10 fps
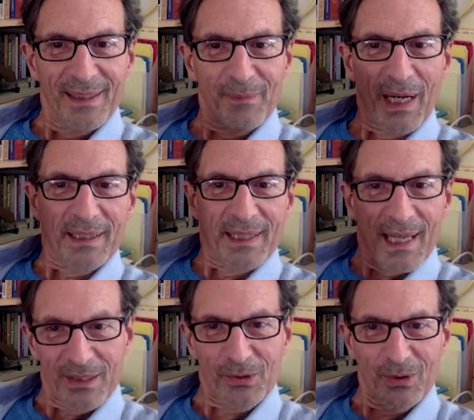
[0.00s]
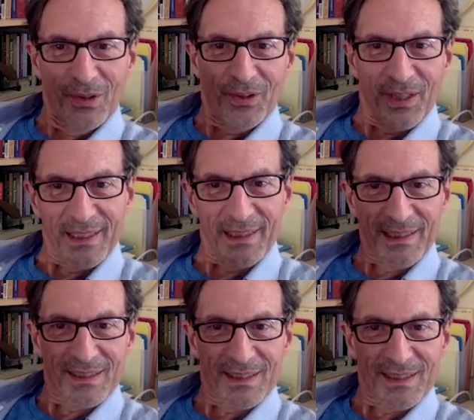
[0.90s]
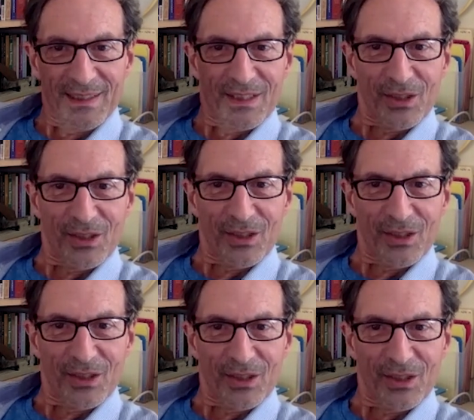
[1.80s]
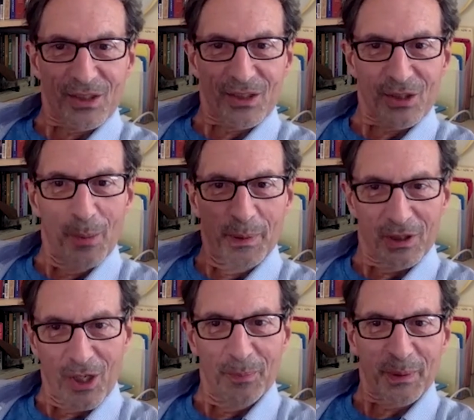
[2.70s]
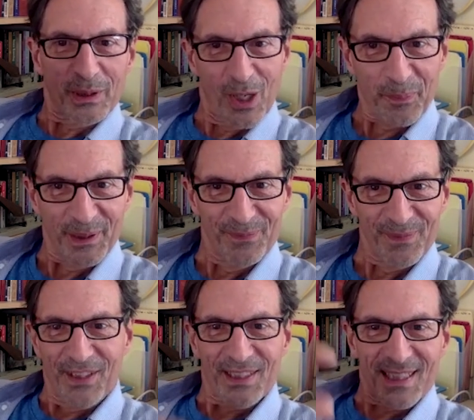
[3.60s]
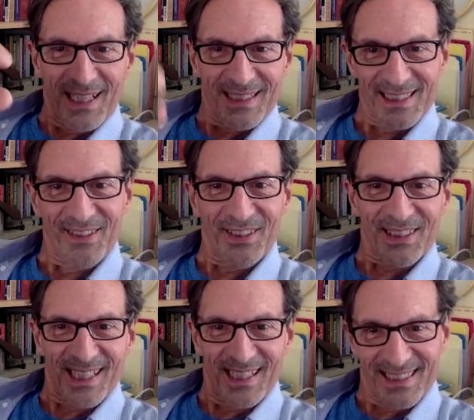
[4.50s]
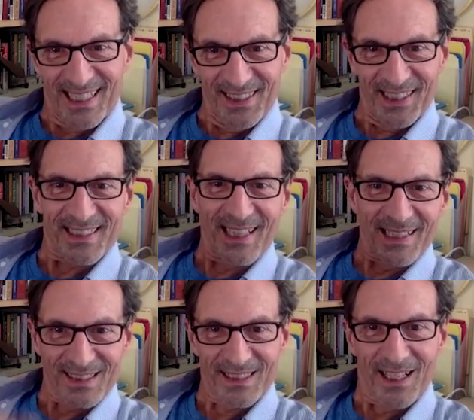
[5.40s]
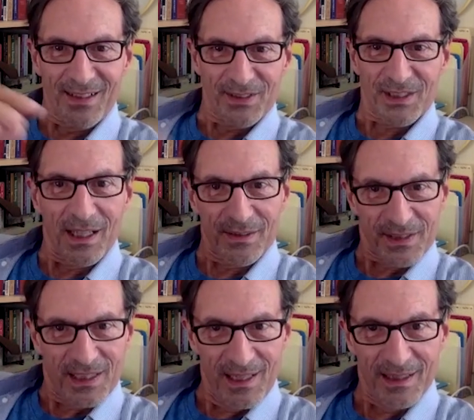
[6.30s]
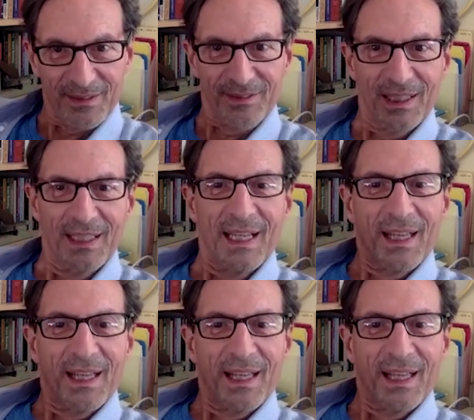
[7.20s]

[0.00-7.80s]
My natural thing is cope, cope, cope synthesize, synthesize, synthesize, solve, solve, solve.